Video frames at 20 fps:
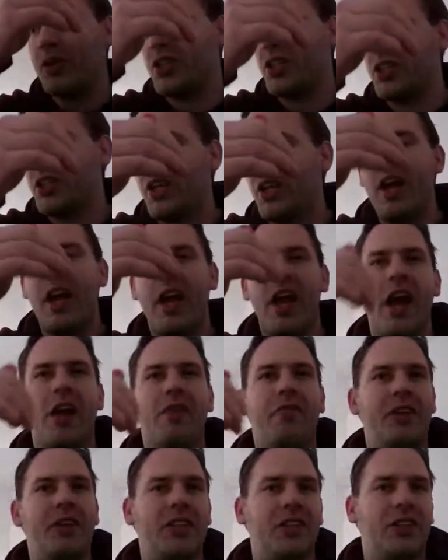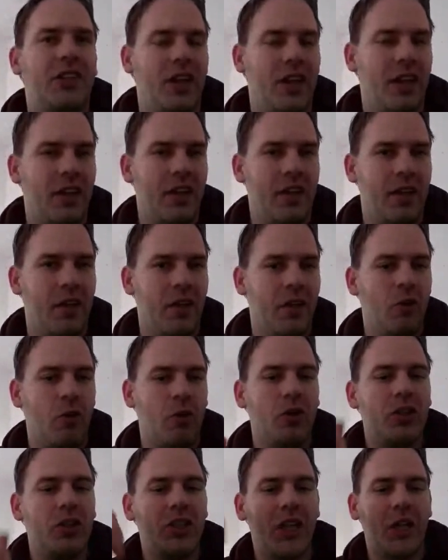process every
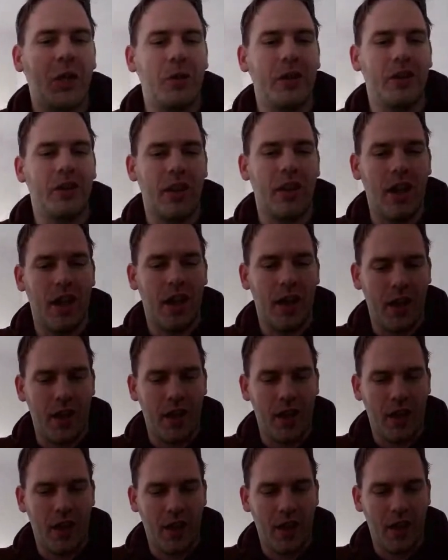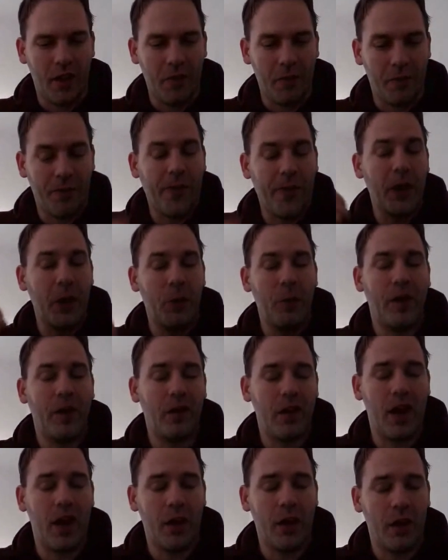consequent
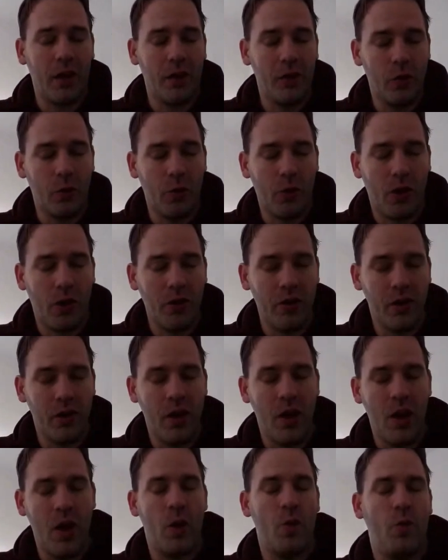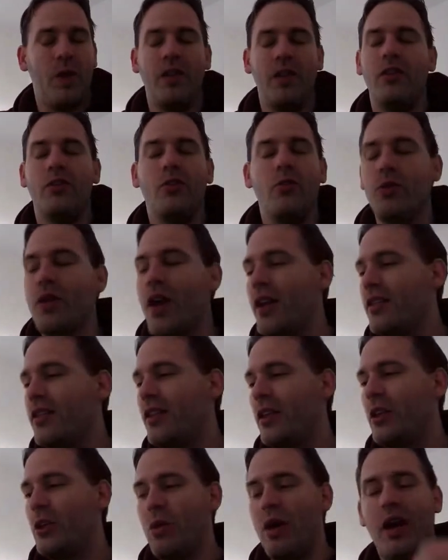following neuron, we do not
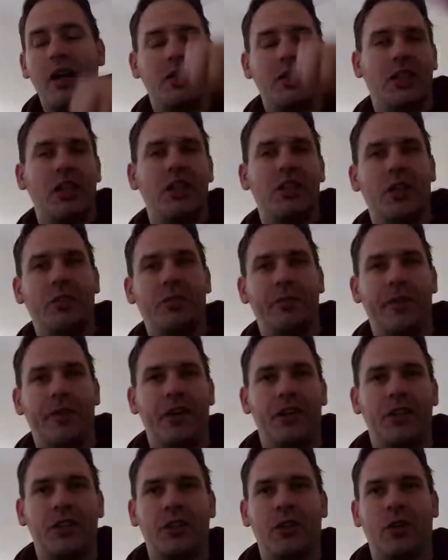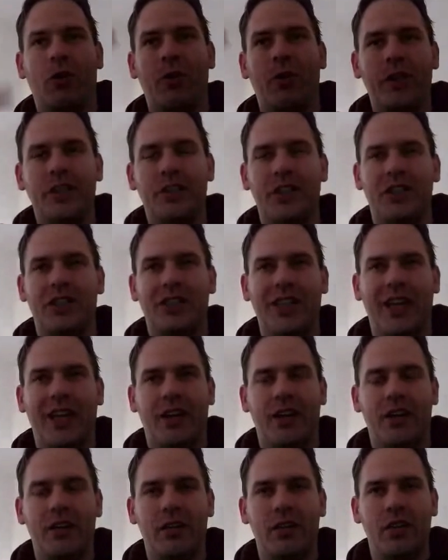need to ask, is it first or is it
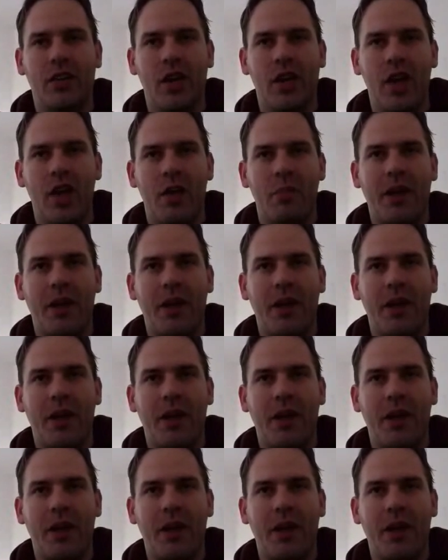second?